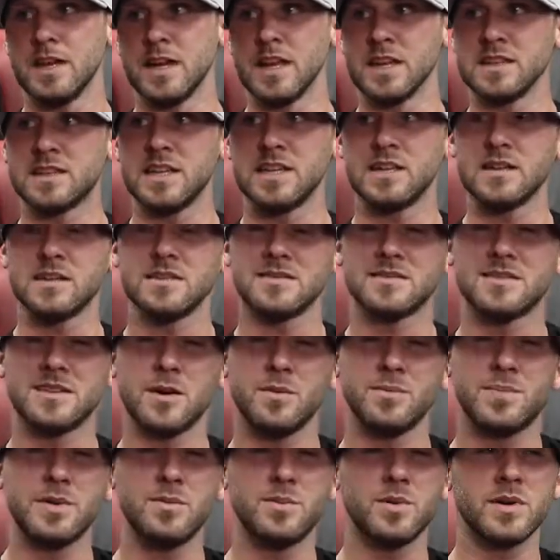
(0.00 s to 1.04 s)
And I think
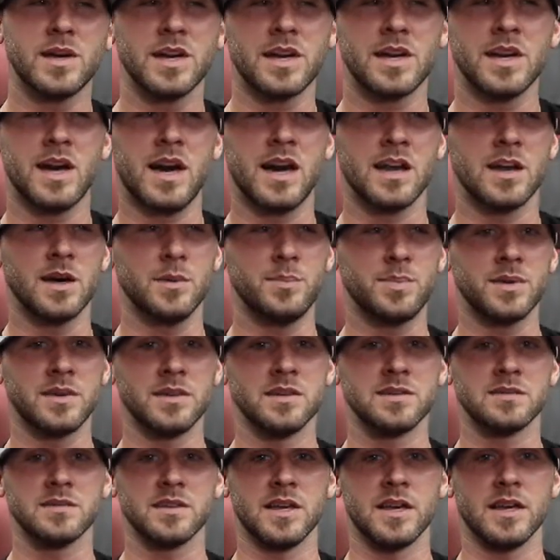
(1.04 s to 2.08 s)
some people get caught up in
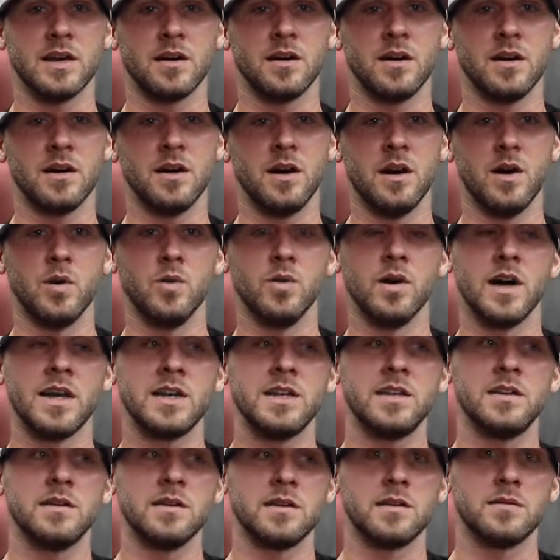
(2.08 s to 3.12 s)
this, like, oh, well, I
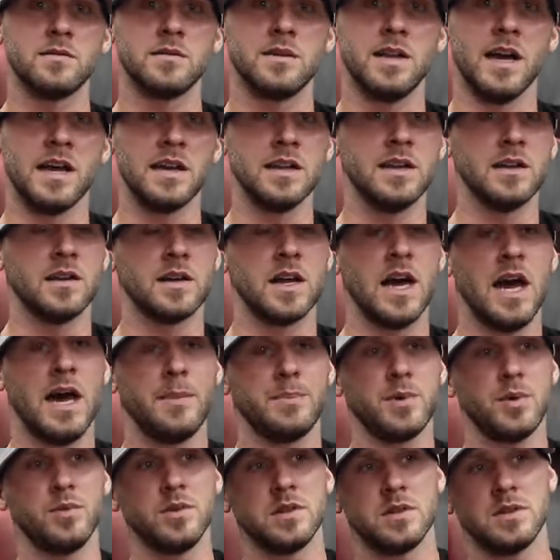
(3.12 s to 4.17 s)
need to
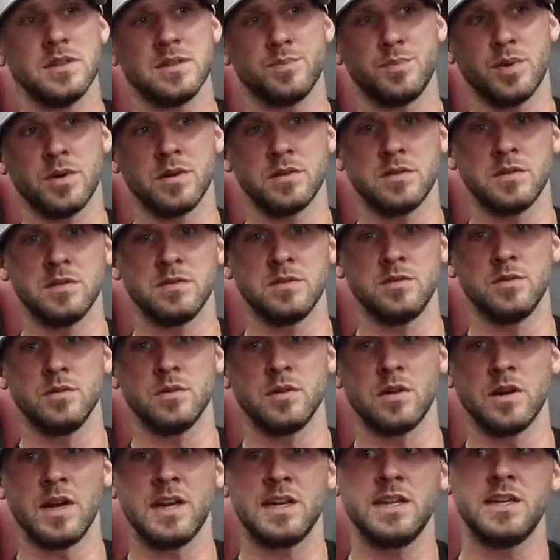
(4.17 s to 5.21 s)
copy what this person's
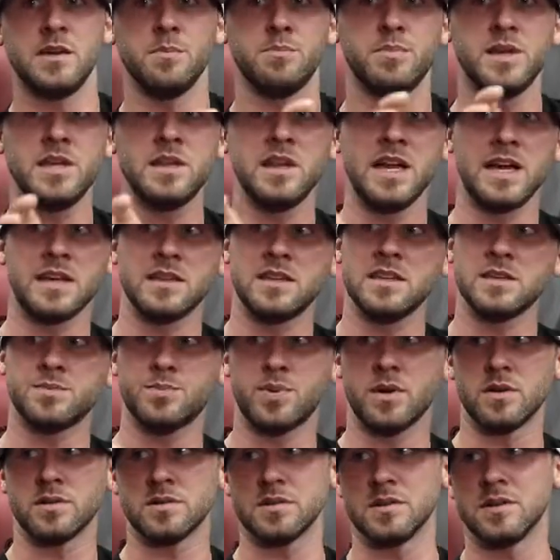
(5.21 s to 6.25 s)
doing, or I need to be like this
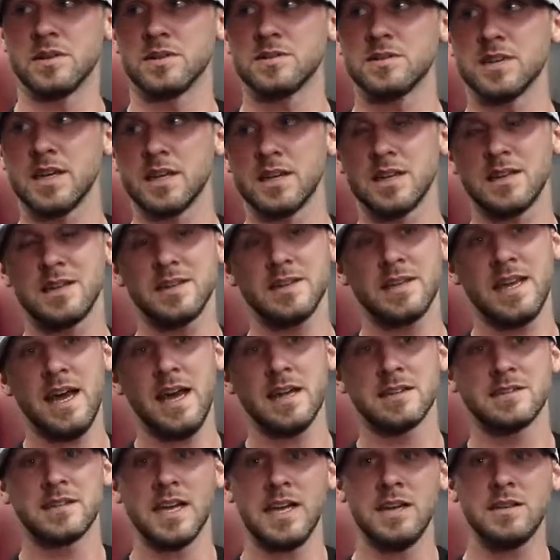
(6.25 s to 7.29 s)
person. It's like,
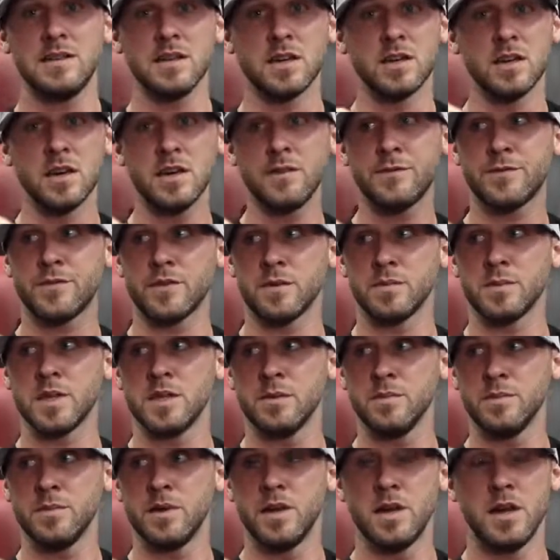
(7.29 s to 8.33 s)
yeah, take the good from
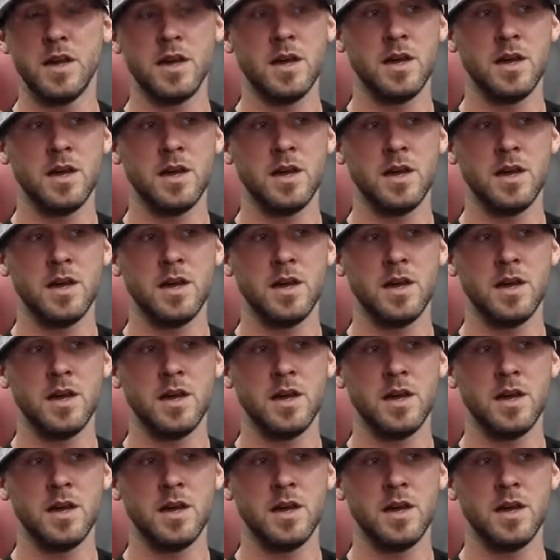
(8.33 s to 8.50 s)
them,